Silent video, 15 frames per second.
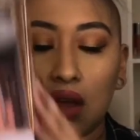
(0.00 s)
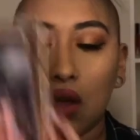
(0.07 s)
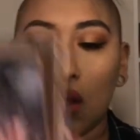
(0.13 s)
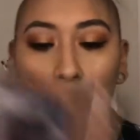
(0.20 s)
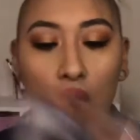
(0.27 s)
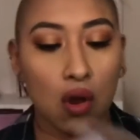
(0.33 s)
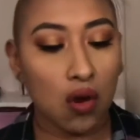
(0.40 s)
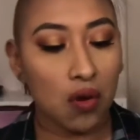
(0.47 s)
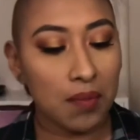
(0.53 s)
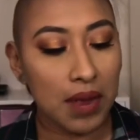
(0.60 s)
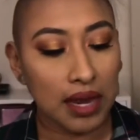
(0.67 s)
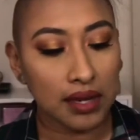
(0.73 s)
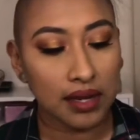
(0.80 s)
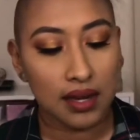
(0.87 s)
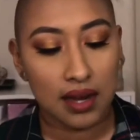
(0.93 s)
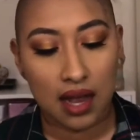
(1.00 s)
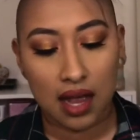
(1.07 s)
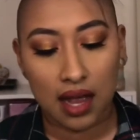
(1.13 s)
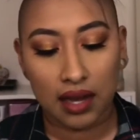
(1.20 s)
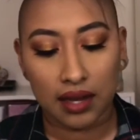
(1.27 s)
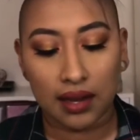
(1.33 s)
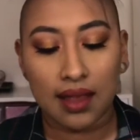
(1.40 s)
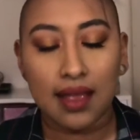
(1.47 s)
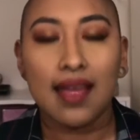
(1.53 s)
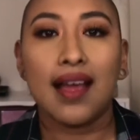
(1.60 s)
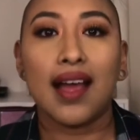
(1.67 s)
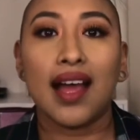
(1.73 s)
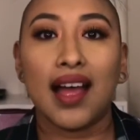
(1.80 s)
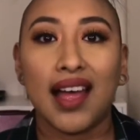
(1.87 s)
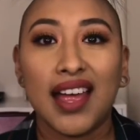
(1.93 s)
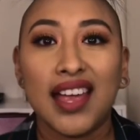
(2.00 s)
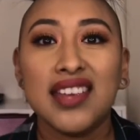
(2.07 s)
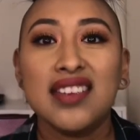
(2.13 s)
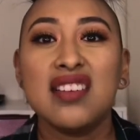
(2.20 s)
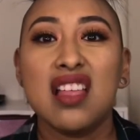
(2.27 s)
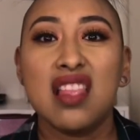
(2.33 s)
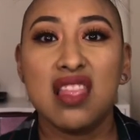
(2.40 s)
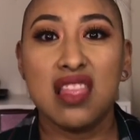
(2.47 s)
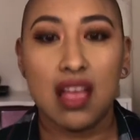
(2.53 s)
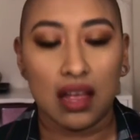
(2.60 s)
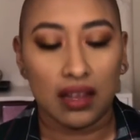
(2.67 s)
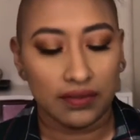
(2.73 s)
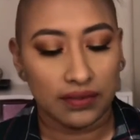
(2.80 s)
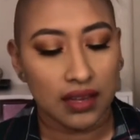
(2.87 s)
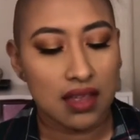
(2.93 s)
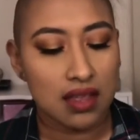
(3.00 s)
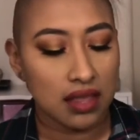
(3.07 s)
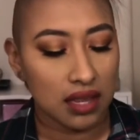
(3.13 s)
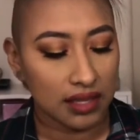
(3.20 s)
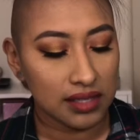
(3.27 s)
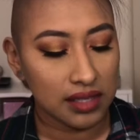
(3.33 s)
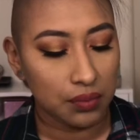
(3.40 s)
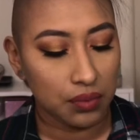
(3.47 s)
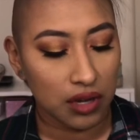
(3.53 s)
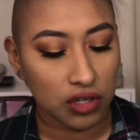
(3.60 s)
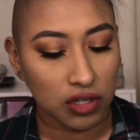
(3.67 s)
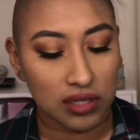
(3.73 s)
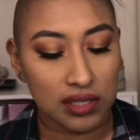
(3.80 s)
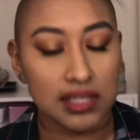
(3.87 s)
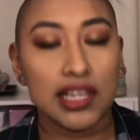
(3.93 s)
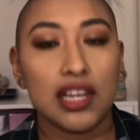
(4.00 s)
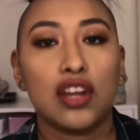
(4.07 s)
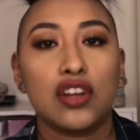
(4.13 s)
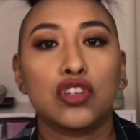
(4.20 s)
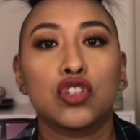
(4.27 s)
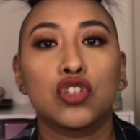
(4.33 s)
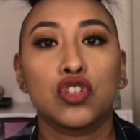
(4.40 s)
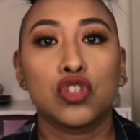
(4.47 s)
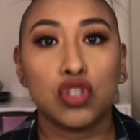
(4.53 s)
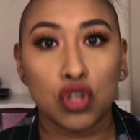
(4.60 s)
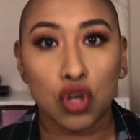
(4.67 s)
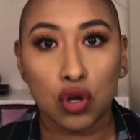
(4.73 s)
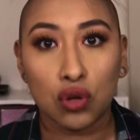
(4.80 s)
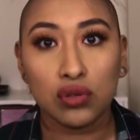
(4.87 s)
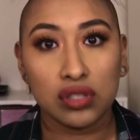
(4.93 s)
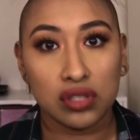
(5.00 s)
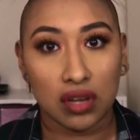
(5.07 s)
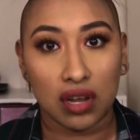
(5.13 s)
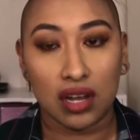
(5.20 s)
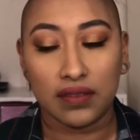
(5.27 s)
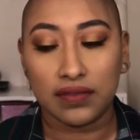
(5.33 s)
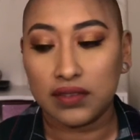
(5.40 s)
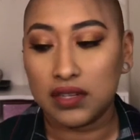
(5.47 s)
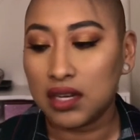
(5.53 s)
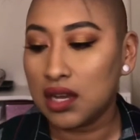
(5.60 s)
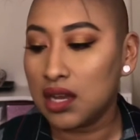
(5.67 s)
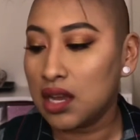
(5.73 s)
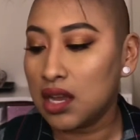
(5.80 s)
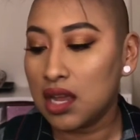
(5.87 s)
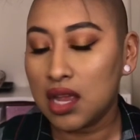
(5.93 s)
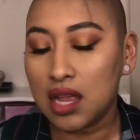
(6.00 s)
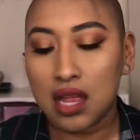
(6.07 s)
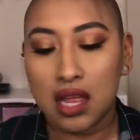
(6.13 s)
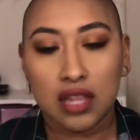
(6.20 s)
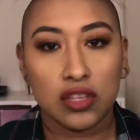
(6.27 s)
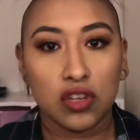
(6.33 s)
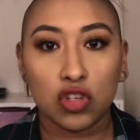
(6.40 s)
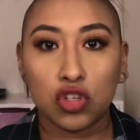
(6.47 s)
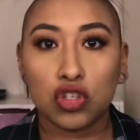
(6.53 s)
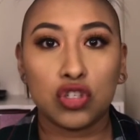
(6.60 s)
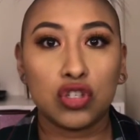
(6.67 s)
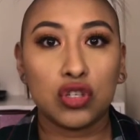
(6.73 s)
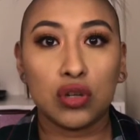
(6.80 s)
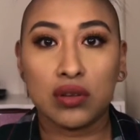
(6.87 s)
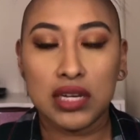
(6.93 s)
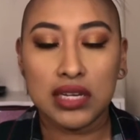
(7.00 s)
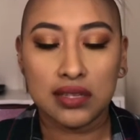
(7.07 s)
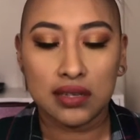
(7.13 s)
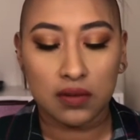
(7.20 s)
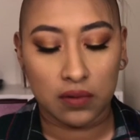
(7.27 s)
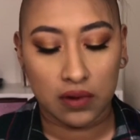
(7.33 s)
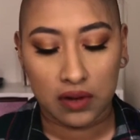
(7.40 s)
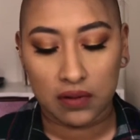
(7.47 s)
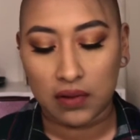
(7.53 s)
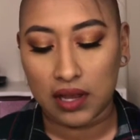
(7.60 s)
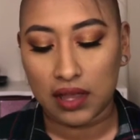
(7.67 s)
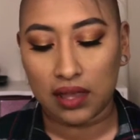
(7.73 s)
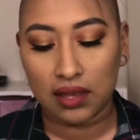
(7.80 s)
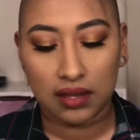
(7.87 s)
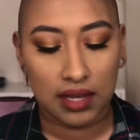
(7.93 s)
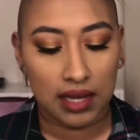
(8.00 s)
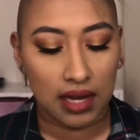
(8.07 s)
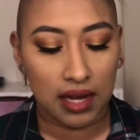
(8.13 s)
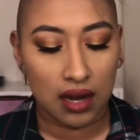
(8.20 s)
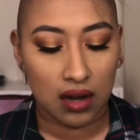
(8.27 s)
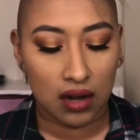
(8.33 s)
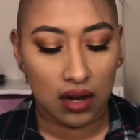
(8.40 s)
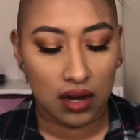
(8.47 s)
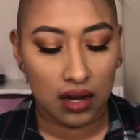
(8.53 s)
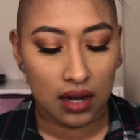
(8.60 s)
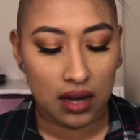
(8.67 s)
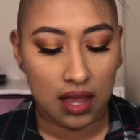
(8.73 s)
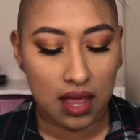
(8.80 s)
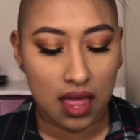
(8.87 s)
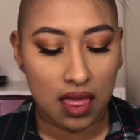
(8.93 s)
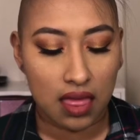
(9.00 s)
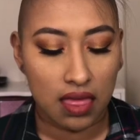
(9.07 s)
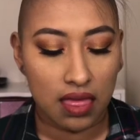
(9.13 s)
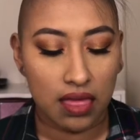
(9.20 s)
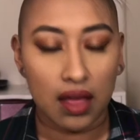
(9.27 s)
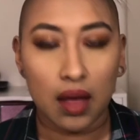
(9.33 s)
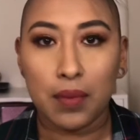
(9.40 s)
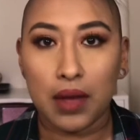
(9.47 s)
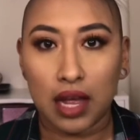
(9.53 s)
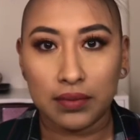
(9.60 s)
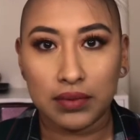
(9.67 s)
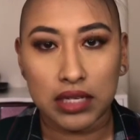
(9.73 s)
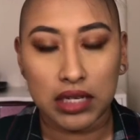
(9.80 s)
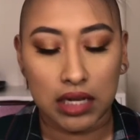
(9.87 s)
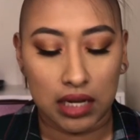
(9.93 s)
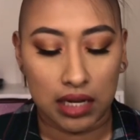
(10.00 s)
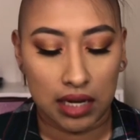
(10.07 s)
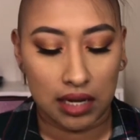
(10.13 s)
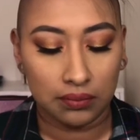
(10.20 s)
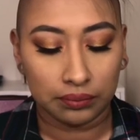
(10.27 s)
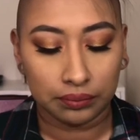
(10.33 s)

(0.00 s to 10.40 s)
Oh my god. I love Luxie brushes. They are so soft. They're just so easy to work with. They are the bomb diggity.